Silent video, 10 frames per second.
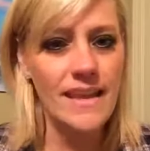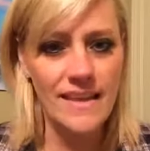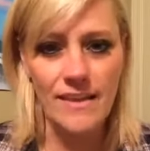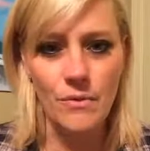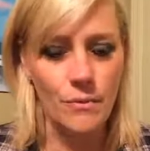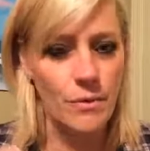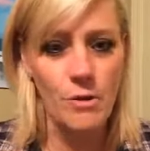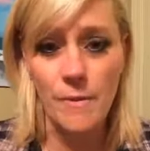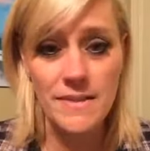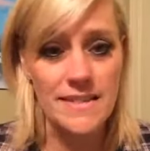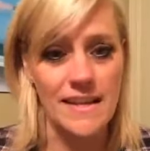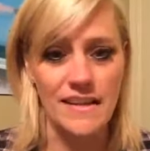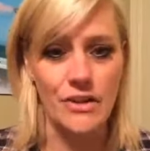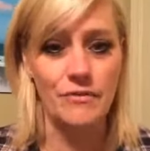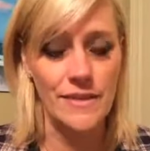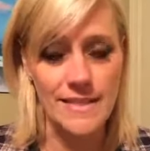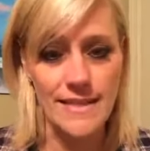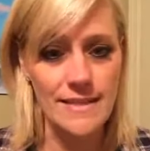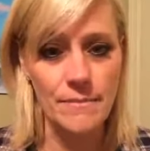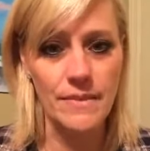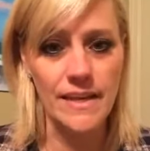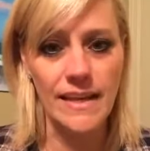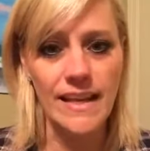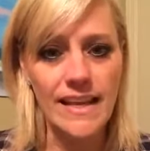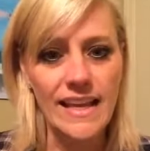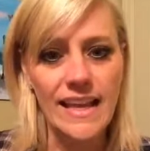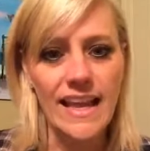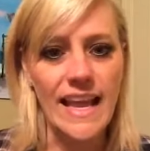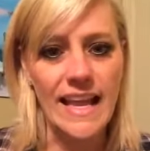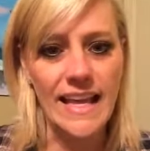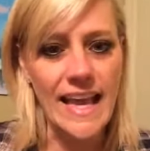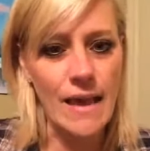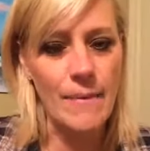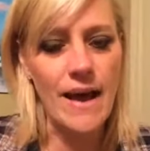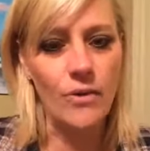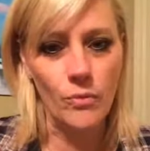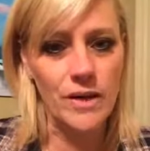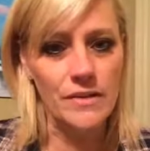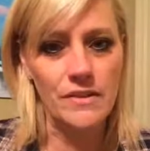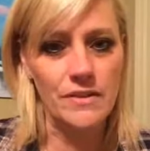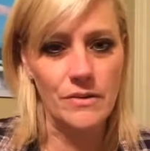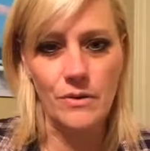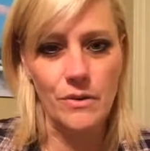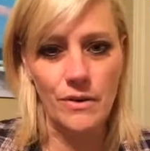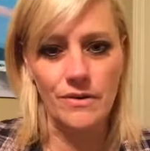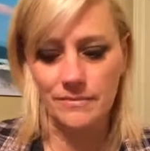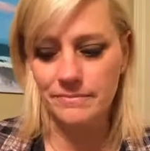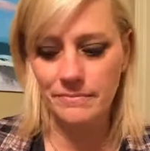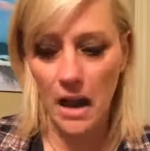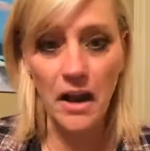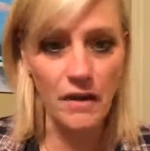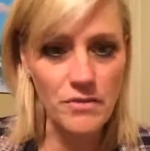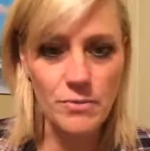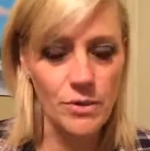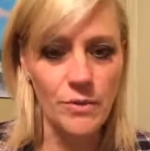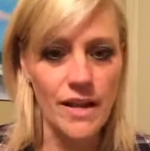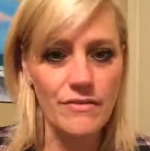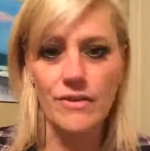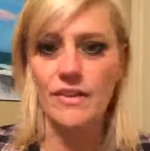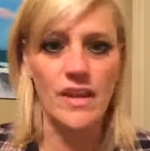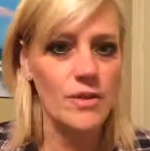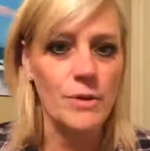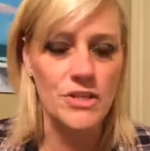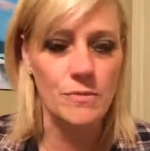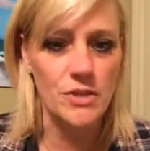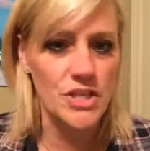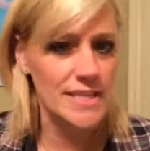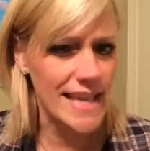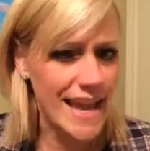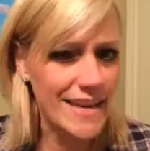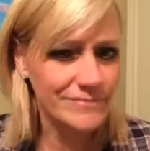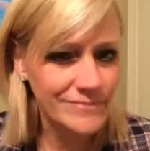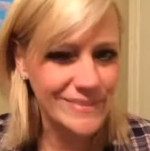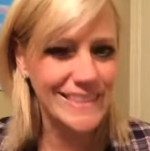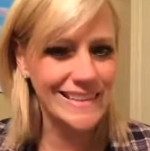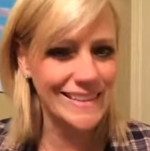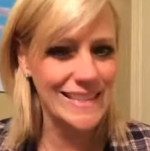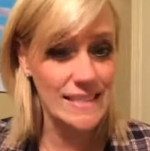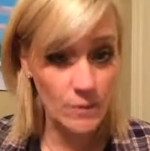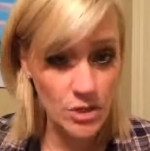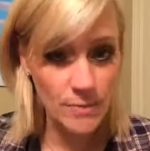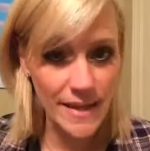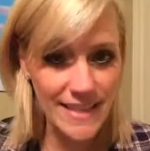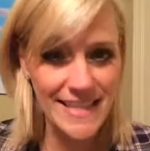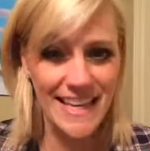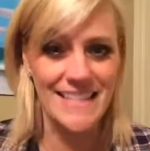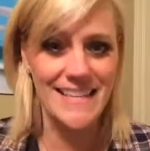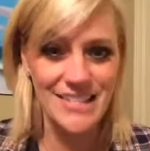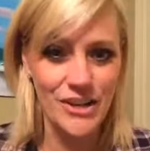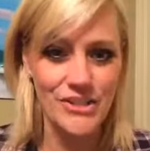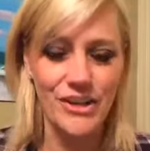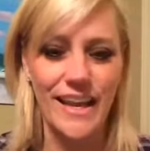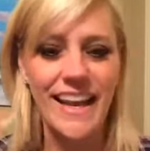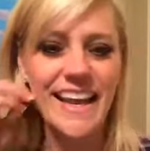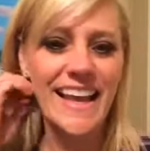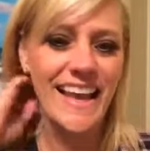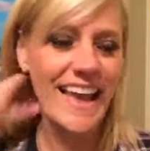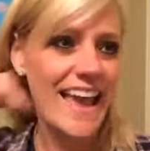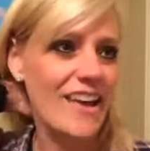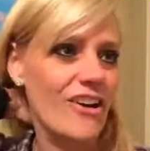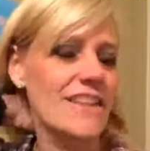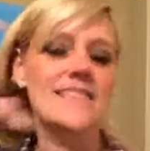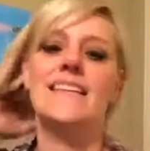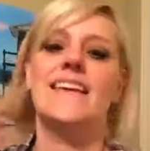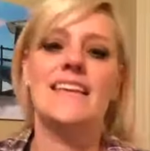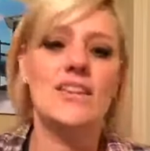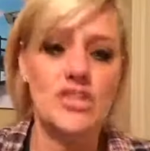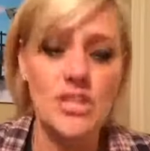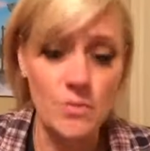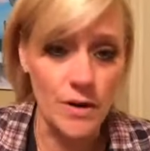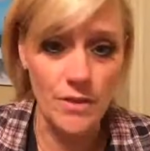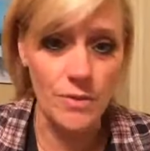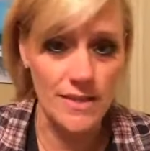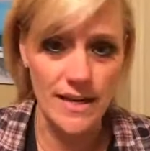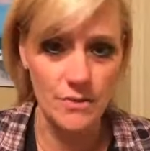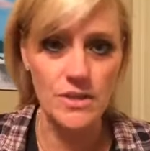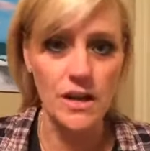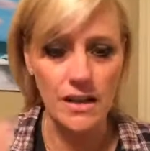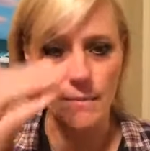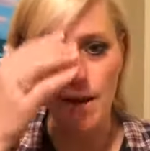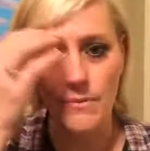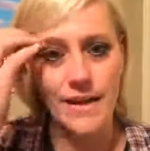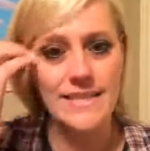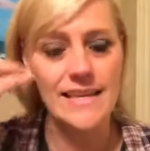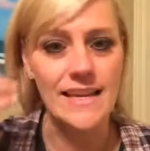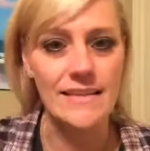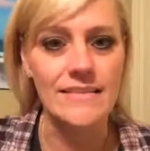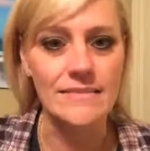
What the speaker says: We promised that, if we said something and it came out weird or uncomfortable or whatever, the other person would just say, is that what you meant? Because that's how I took it. And honestly, she's one of the ones that I was talking about when I said